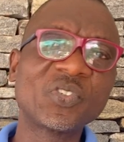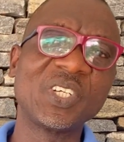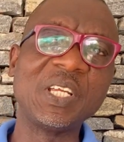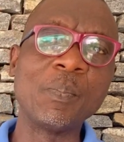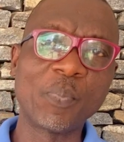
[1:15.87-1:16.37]

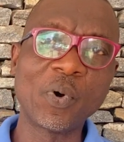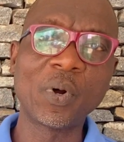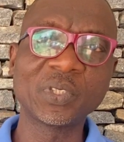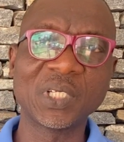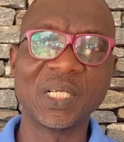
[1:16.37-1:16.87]

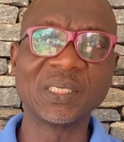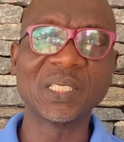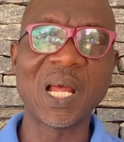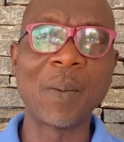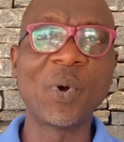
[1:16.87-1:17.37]
important
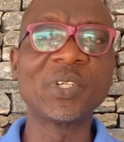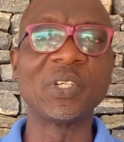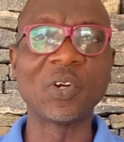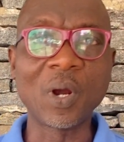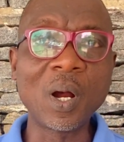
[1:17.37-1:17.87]
among the
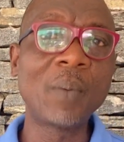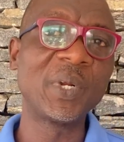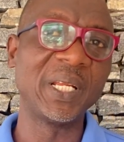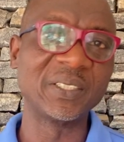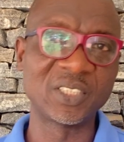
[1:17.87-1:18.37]

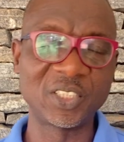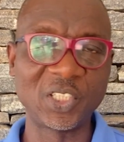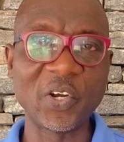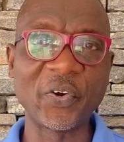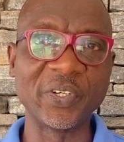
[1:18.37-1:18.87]
commonest
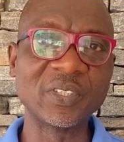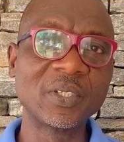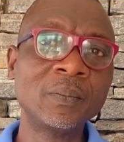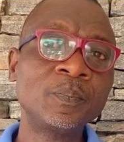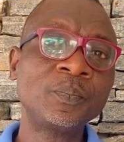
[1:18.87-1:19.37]
theories
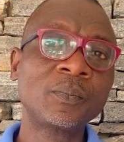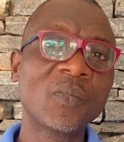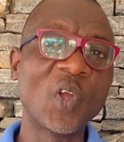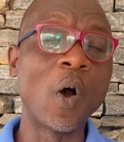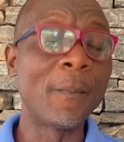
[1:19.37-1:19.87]

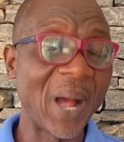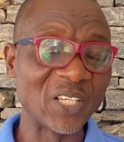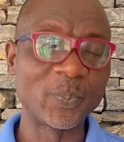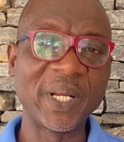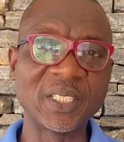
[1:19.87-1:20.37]
or
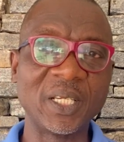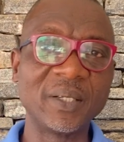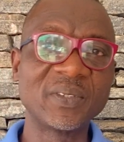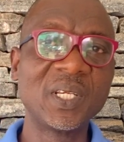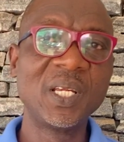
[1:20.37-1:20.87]

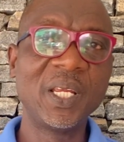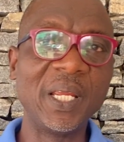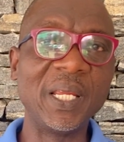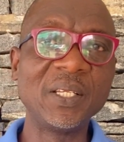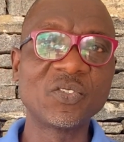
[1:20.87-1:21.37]
perspectives
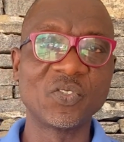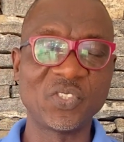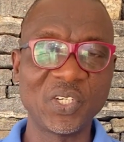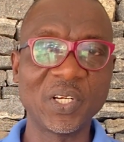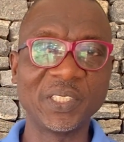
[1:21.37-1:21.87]
in
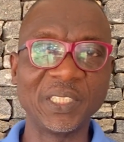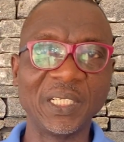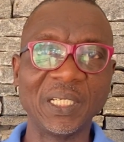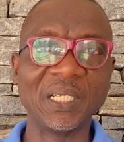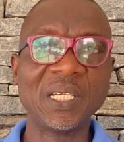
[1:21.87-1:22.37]
sociology:
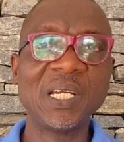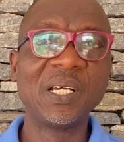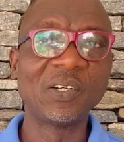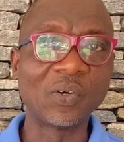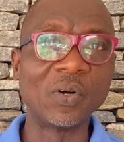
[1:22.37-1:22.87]

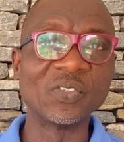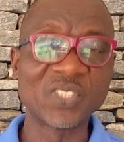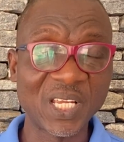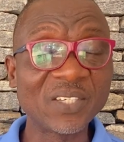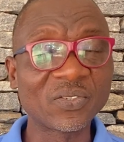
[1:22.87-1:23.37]

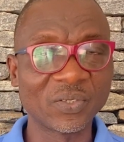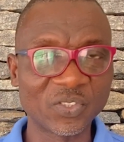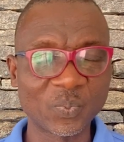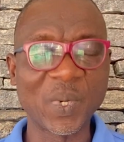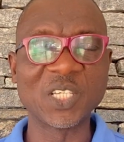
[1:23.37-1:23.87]
consensus
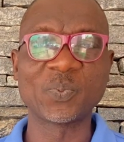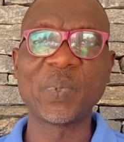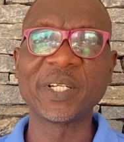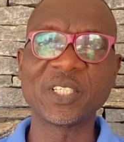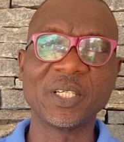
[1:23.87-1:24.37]

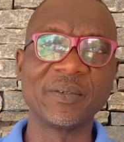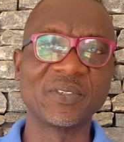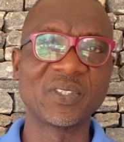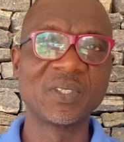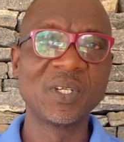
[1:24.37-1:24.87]

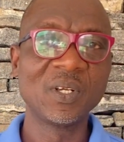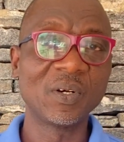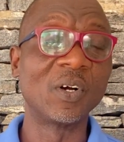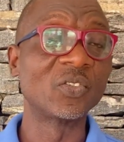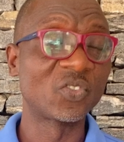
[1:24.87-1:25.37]
perspectives
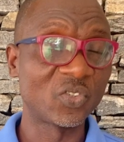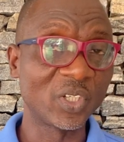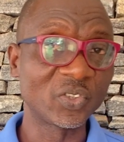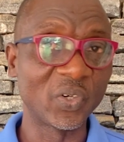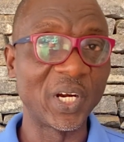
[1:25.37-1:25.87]
or
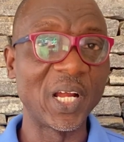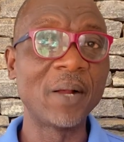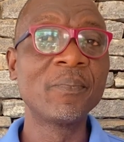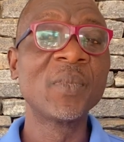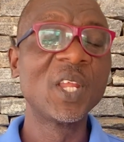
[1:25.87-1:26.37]

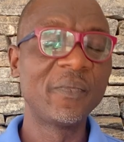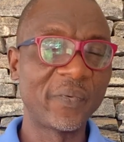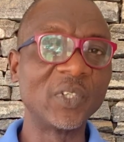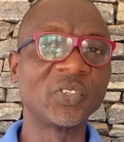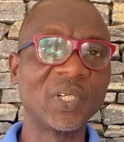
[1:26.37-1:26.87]
structural
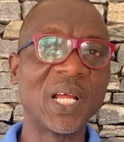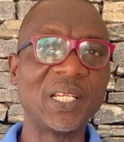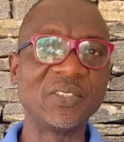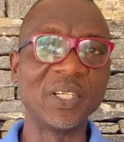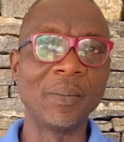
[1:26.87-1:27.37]

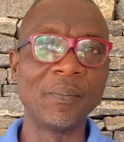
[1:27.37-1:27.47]
functionalism.